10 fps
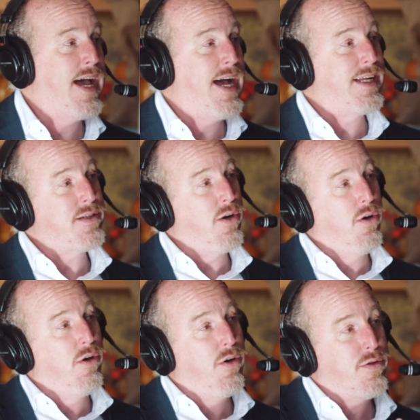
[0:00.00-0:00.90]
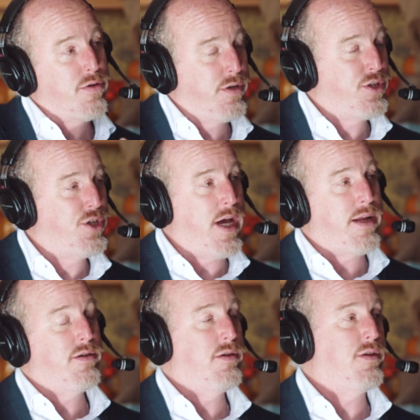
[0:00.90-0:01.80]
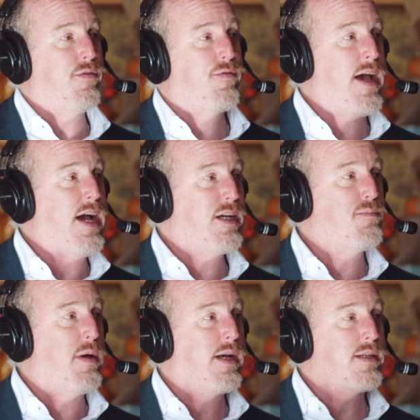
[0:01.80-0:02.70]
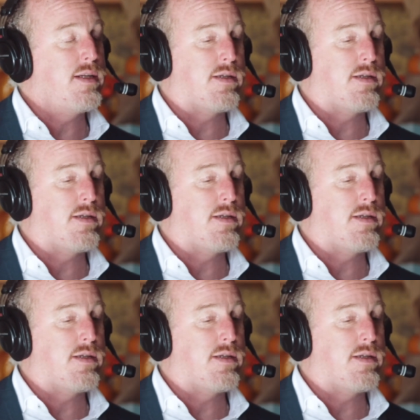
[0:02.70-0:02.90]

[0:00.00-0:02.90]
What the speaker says: That's all the regenerative aspect.